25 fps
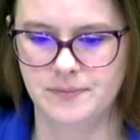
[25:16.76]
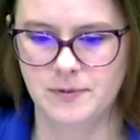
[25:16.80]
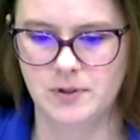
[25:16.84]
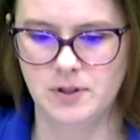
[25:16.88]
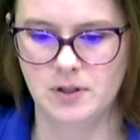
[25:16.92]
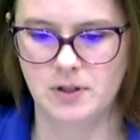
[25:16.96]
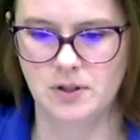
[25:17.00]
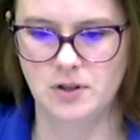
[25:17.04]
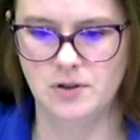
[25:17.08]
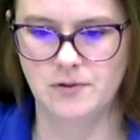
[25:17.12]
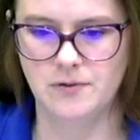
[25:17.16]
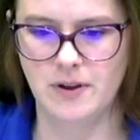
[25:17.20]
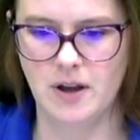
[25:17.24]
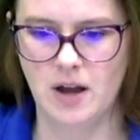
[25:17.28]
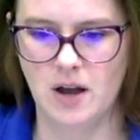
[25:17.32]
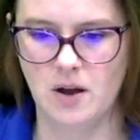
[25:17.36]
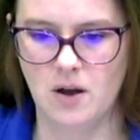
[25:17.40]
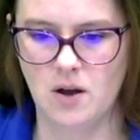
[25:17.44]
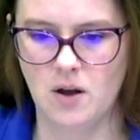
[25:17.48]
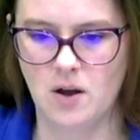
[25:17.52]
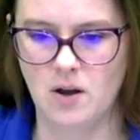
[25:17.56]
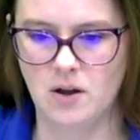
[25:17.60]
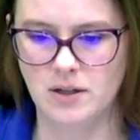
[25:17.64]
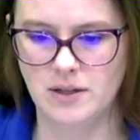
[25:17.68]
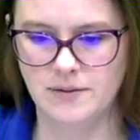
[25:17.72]
You've got
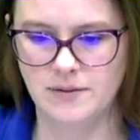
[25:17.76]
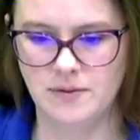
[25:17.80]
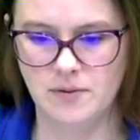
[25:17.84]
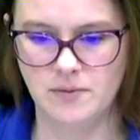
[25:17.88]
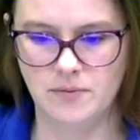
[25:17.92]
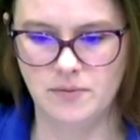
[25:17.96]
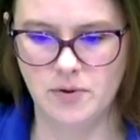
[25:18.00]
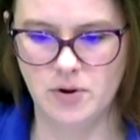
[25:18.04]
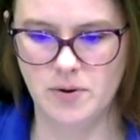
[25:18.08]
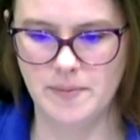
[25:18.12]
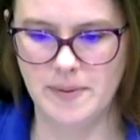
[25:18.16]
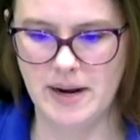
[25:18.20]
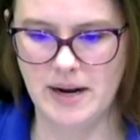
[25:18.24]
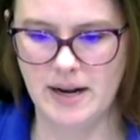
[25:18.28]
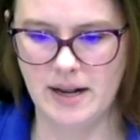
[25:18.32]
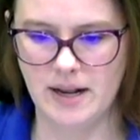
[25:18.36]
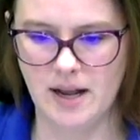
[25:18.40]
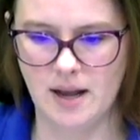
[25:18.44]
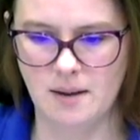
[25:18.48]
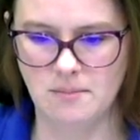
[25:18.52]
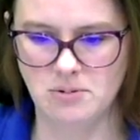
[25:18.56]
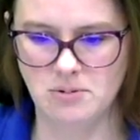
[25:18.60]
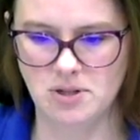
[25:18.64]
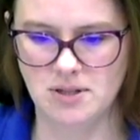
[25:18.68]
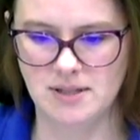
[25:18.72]
all different formatting
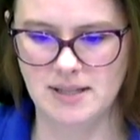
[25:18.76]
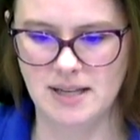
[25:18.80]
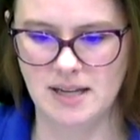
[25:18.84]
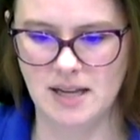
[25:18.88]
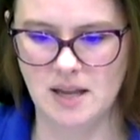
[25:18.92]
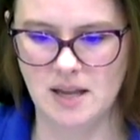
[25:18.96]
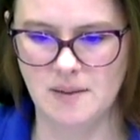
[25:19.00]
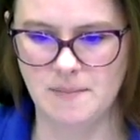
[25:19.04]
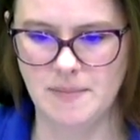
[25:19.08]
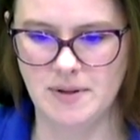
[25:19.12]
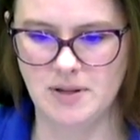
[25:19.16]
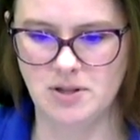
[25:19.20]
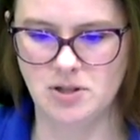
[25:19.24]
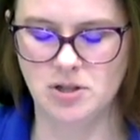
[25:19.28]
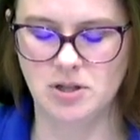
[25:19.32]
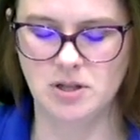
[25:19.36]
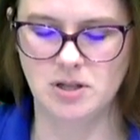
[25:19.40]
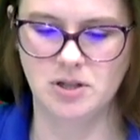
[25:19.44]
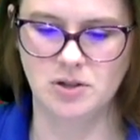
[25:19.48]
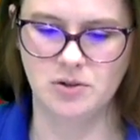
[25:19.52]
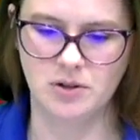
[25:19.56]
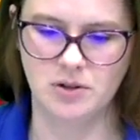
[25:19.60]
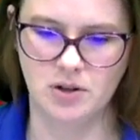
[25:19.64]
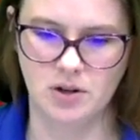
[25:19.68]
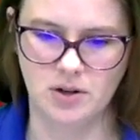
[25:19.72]
options like I mentioned.
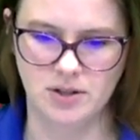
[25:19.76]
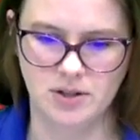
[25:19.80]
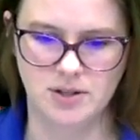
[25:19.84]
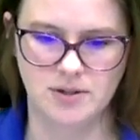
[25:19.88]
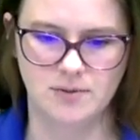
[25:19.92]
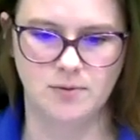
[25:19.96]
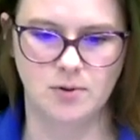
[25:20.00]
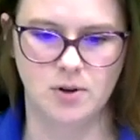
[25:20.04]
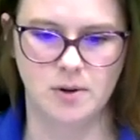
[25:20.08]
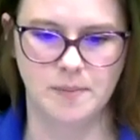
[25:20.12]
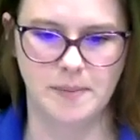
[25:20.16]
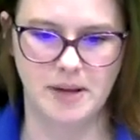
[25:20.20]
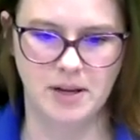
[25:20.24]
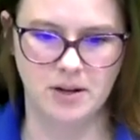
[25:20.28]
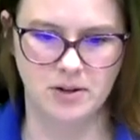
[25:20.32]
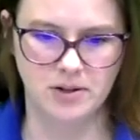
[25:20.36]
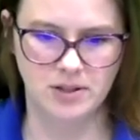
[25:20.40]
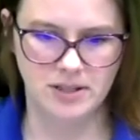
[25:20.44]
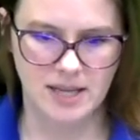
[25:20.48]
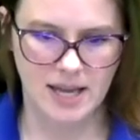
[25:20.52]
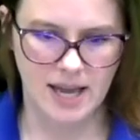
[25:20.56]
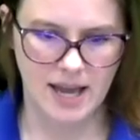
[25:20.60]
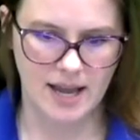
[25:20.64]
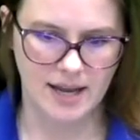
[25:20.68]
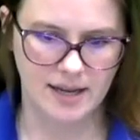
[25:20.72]
You can also format your
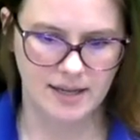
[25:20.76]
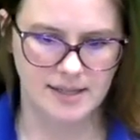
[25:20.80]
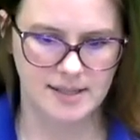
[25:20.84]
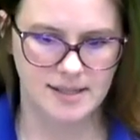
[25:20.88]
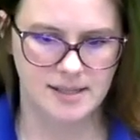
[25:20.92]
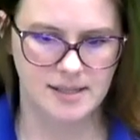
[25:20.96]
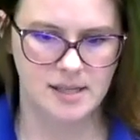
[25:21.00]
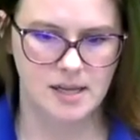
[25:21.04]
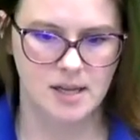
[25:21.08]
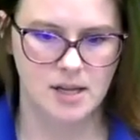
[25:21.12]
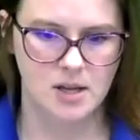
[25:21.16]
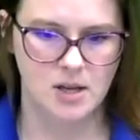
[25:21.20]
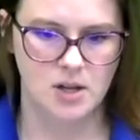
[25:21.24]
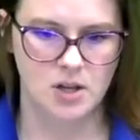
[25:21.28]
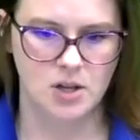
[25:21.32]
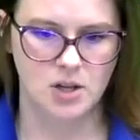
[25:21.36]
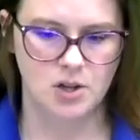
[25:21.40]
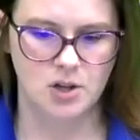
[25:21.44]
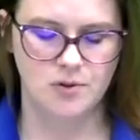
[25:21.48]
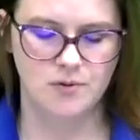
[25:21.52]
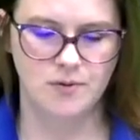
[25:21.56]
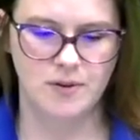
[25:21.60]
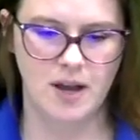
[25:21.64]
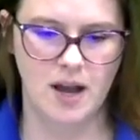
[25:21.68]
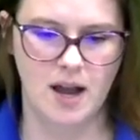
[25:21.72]
text.
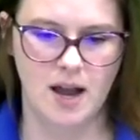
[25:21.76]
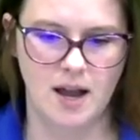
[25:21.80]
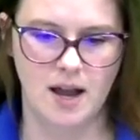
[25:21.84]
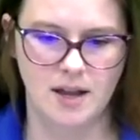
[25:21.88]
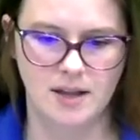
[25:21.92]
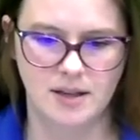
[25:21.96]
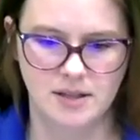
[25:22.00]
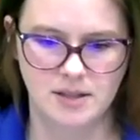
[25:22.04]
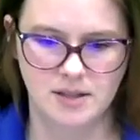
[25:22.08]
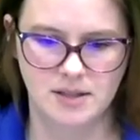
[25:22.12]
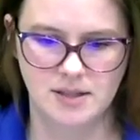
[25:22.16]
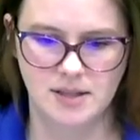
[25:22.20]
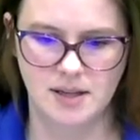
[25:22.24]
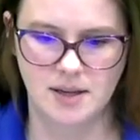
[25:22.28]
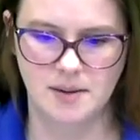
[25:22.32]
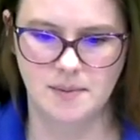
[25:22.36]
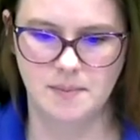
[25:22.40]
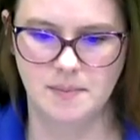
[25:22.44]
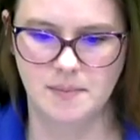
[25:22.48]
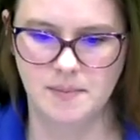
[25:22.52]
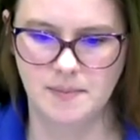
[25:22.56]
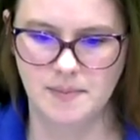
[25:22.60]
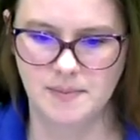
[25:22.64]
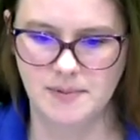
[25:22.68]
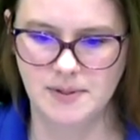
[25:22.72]
You've got
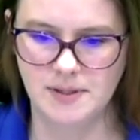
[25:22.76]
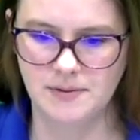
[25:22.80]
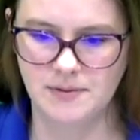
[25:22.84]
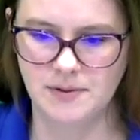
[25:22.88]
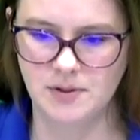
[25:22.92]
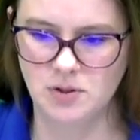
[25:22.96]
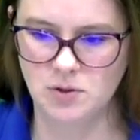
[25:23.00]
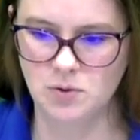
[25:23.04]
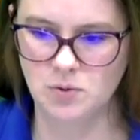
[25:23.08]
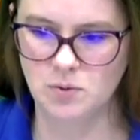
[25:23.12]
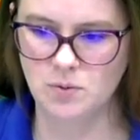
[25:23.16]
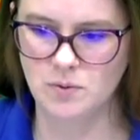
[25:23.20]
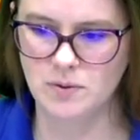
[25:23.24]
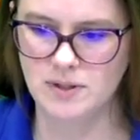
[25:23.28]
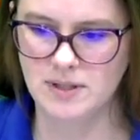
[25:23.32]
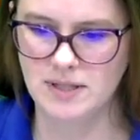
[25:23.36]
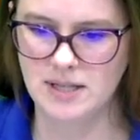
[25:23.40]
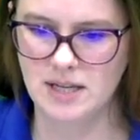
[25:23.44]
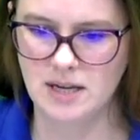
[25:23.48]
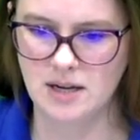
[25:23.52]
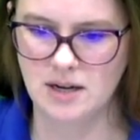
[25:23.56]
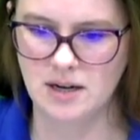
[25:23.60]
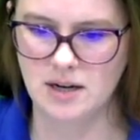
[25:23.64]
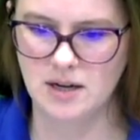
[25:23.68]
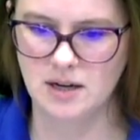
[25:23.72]
some different tools
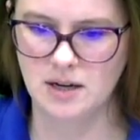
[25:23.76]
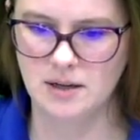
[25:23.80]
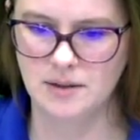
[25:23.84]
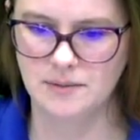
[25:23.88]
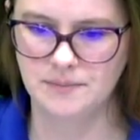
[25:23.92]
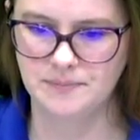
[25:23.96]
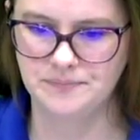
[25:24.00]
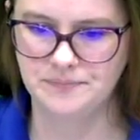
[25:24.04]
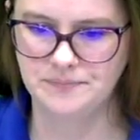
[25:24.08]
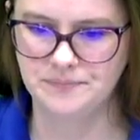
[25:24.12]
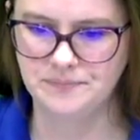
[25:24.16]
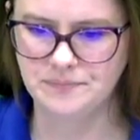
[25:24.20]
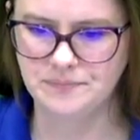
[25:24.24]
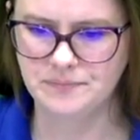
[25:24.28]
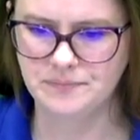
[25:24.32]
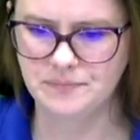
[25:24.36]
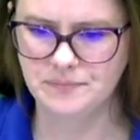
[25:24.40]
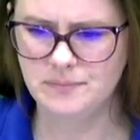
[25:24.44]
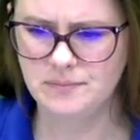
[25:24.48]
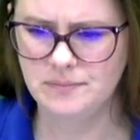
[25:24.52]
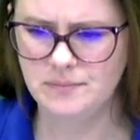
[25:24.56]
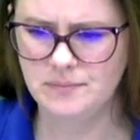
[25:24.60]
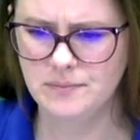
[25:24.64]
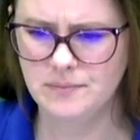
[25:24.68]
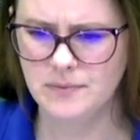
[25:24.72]
here.
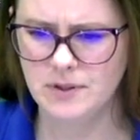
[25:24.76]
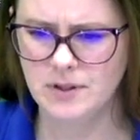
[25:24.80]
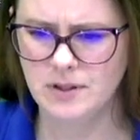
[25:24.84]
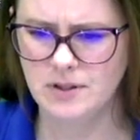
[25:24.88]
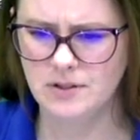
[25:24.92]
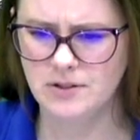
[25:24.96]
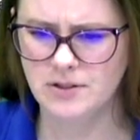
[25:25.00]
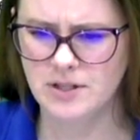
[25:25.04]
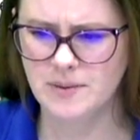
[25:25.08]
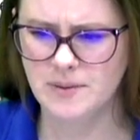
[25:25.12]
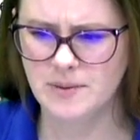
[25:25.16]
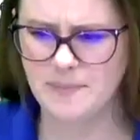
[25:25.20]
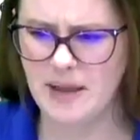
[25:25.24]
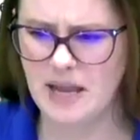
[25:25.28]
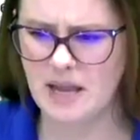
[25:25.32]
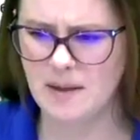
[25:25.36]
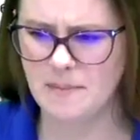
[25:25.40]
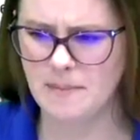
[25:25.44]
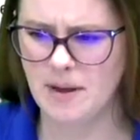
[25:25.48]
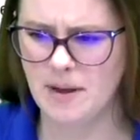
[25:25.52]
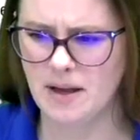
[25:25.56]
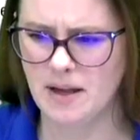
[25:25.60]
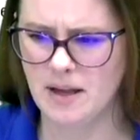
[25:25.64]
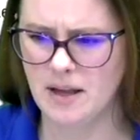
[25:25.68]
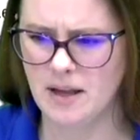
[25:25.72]
There's a paint
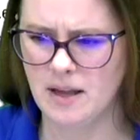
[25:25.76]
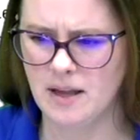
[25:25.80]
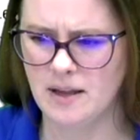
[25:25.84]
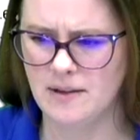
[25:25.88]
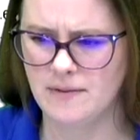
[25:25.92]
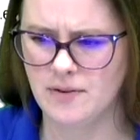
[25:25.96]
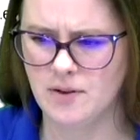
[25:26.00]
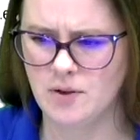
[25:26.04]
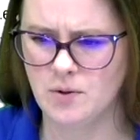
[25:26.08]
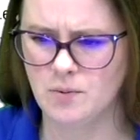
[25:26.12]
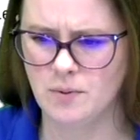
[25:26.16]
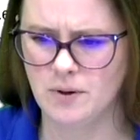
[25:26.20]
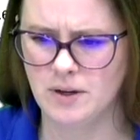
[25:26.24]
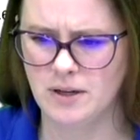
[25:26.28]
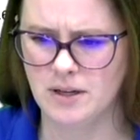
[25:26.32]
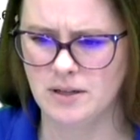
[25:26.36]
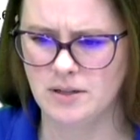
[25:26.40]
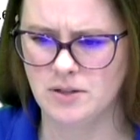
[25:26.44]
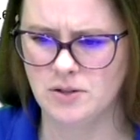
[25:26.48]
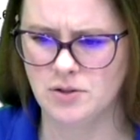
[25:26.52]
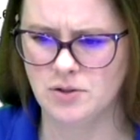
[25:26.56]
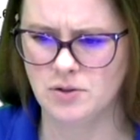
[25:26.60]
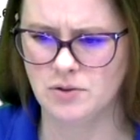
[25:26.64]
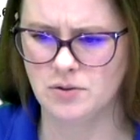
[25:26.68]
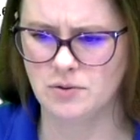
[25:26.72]
bucket if you wanted
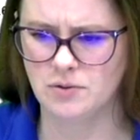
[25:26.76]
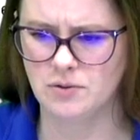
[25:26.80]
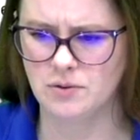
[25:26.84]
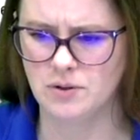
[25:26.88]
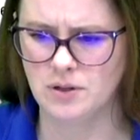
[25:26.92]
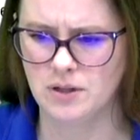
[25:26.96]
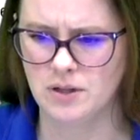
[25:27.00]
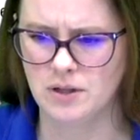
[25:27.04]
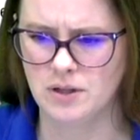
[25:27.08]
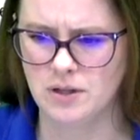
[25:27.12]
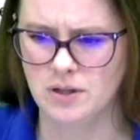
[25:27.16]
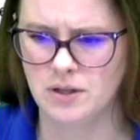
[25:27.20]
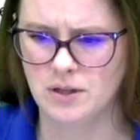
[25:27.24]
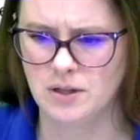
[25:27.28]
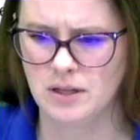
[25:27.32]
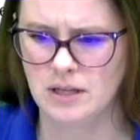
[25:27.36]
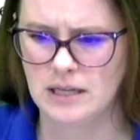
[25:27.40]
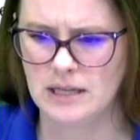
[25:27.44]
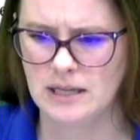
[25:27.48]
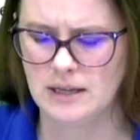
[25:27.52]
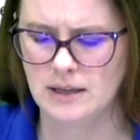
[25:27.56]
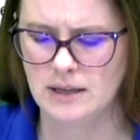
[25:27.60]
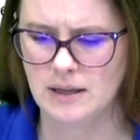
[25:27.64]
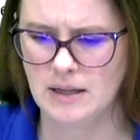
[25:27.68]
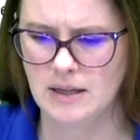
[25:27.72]
to
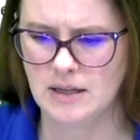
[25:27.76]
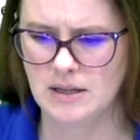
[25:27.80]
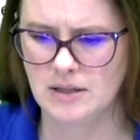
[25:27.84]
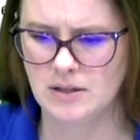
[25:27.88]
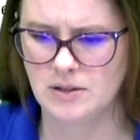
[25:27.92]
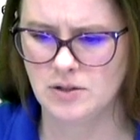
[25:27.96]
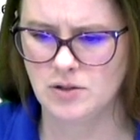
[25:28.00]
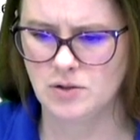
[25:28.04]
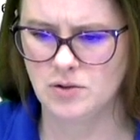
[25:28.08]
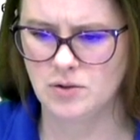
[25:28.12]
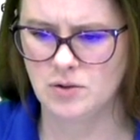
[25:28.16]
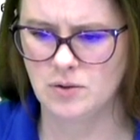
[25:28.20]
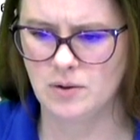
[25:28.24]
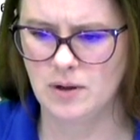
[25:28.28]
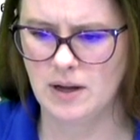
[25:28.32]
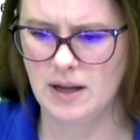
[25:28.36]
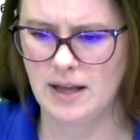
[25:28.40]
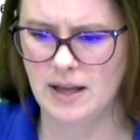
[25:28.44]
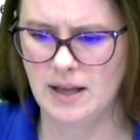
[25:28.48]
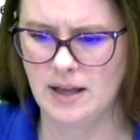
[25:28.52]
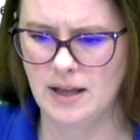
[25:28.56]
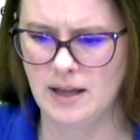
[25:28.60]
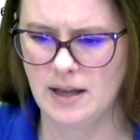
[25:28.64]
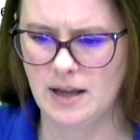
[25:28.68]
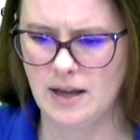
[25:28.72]
do
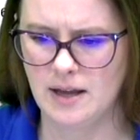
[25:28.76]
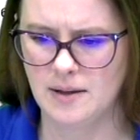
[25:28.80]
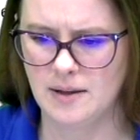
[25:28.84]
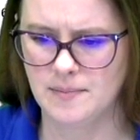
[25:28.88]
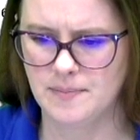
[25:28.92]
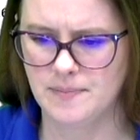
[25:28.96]
a